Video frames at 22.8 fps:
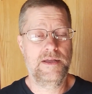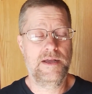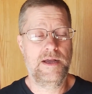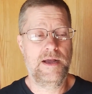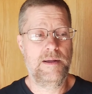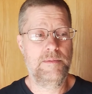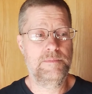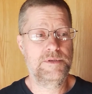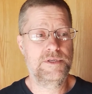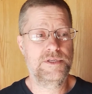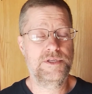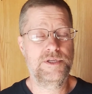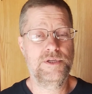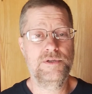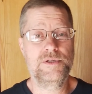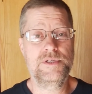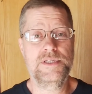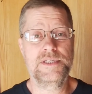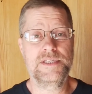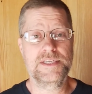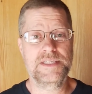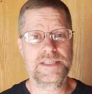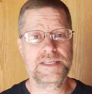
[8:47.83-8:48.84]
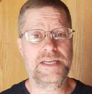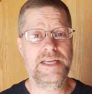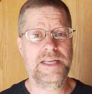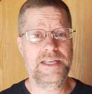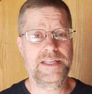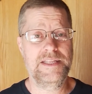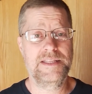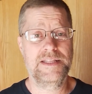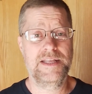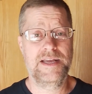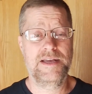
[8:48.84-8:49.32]
I'm just used to
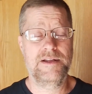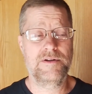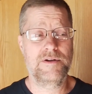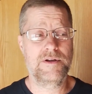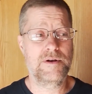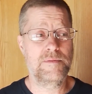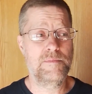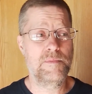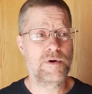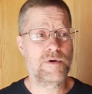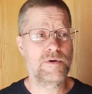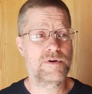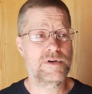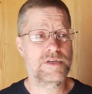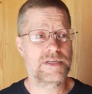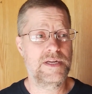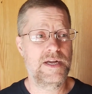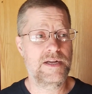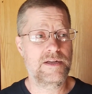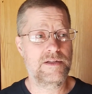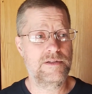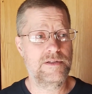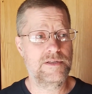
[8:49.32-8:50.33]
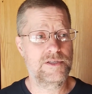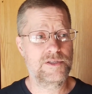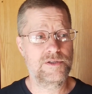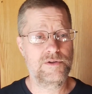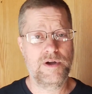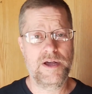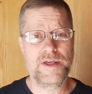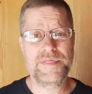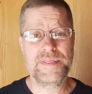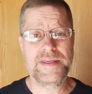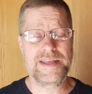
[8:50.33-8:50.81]
seeing that on a motorcycle, and so
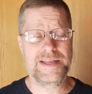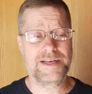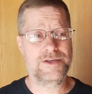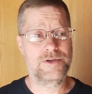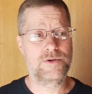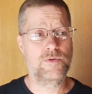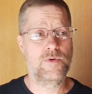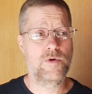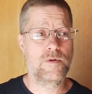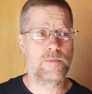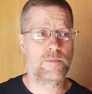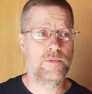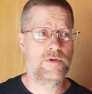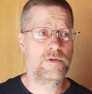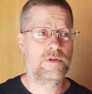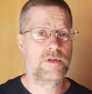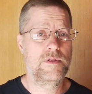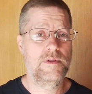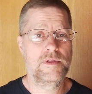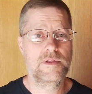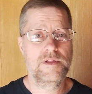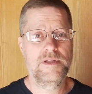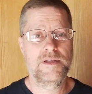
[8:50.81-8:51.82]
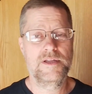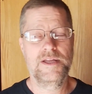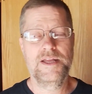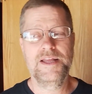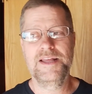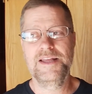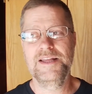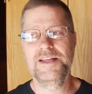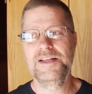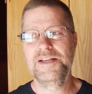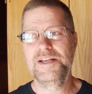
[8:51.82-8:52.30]
I think it's normal.
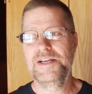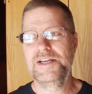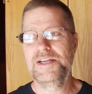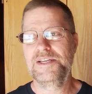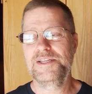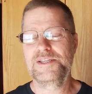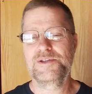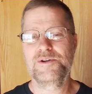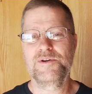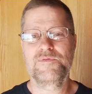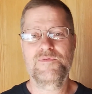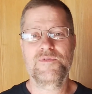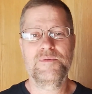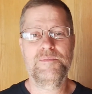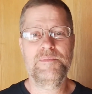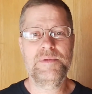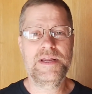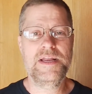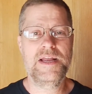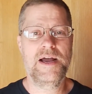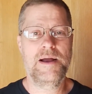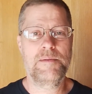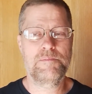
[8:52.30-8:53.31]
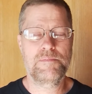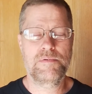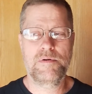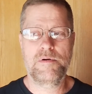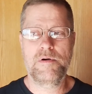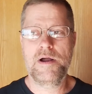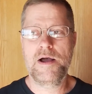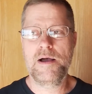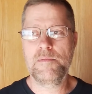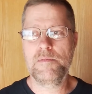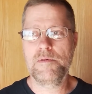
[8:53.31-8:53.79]
So for me, I
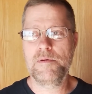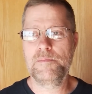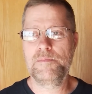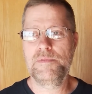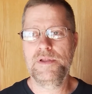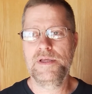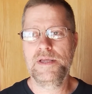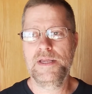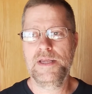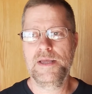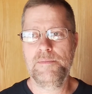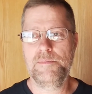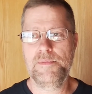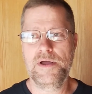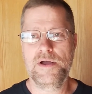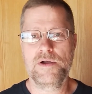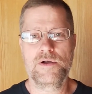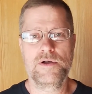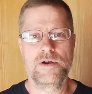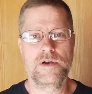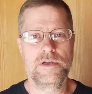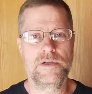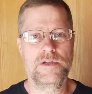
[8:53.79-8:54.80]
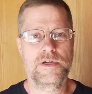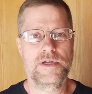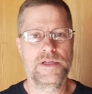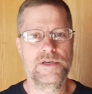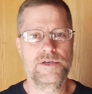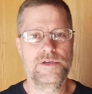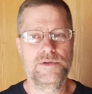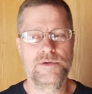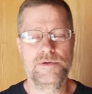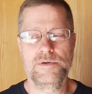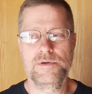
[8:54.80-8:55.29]
probably am not going to look
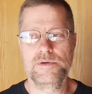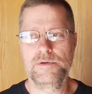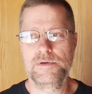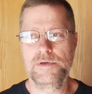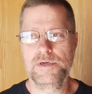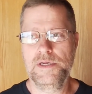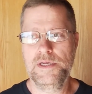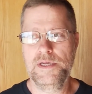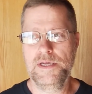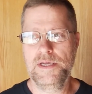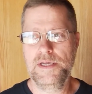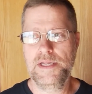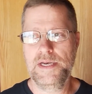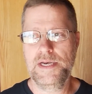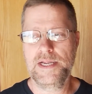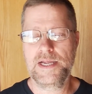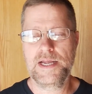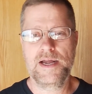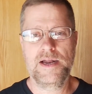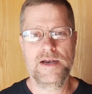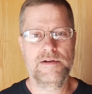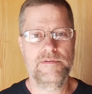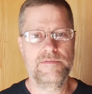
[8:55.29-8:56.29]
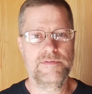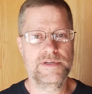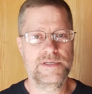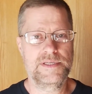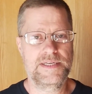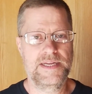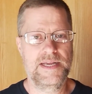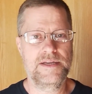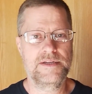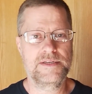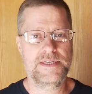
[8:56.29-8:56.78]
into any kind of a
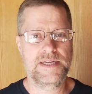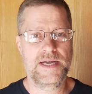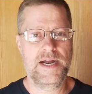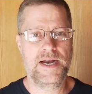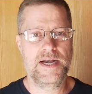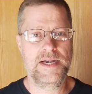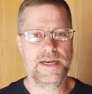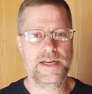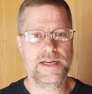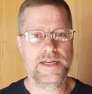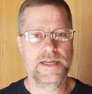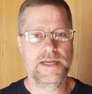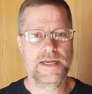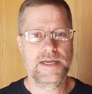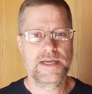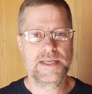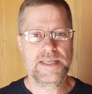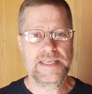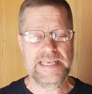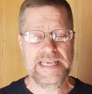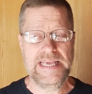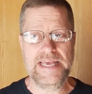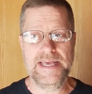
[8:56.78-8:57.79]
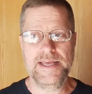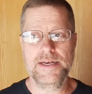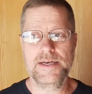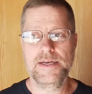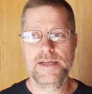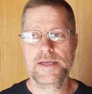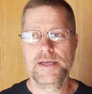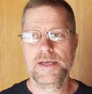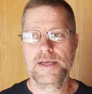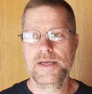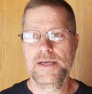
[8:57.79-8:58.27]
tail tidy kit
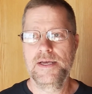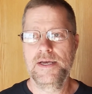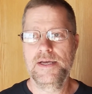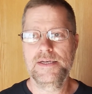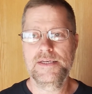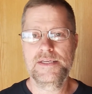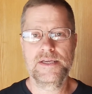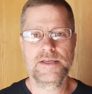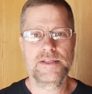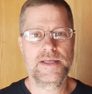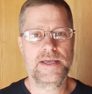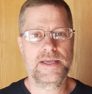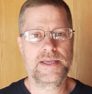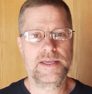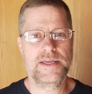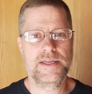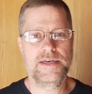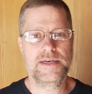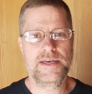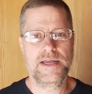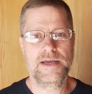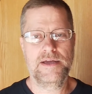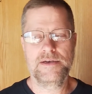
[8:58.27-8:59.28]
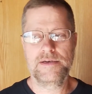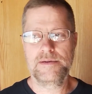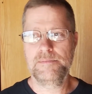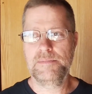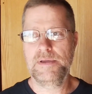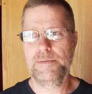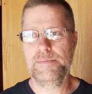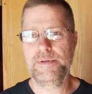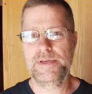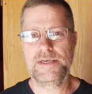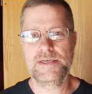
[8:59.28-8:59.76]
until they get down to
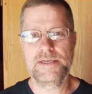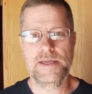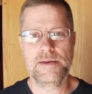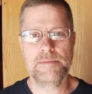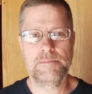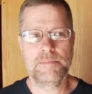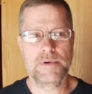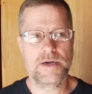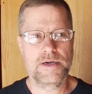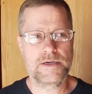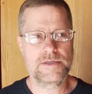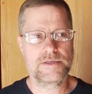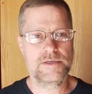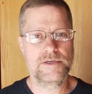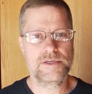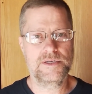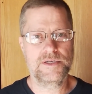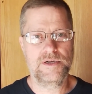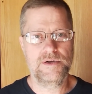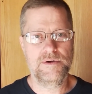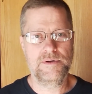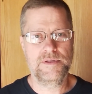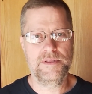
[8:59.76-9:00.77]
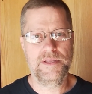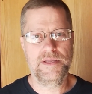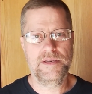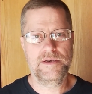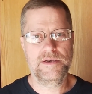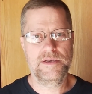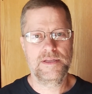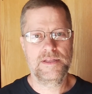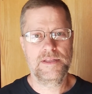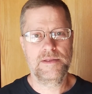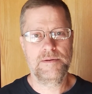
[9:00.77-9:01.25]
maybe $10 or so, and
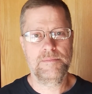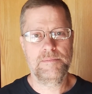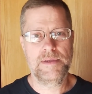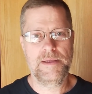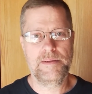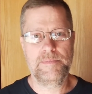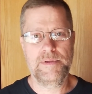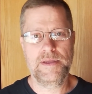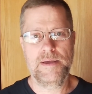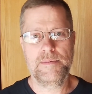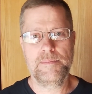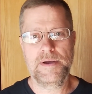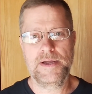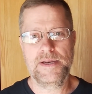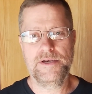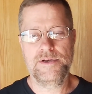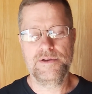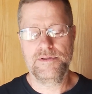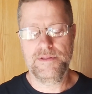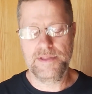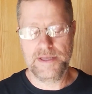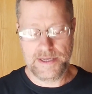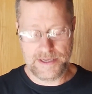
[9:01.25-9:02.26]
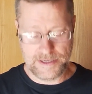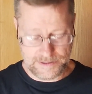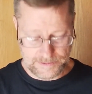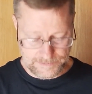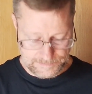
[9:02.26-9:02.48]
then maybe I might do that.